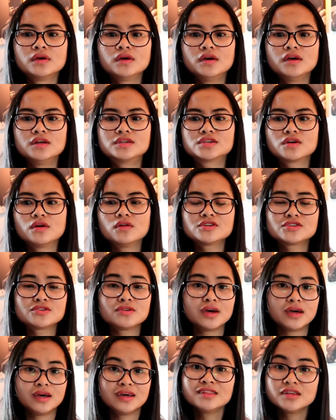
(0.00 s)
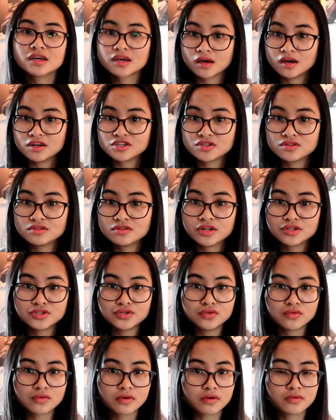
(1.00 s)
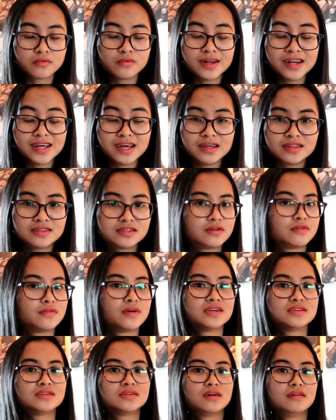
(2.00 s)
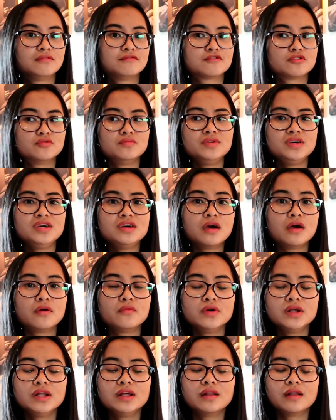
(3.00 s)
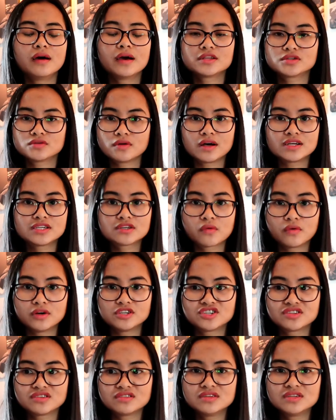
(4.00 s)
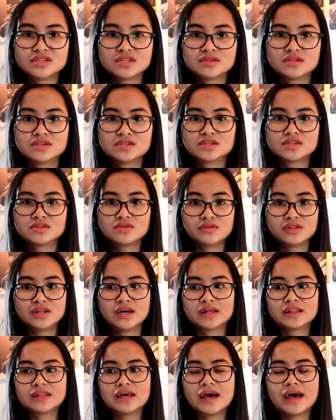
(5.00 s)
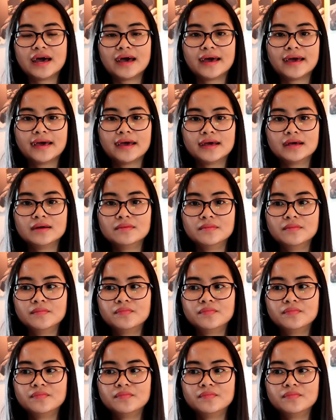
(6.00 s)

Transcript: it's also indication that you are really interested. For me, I really like to ask questions so that I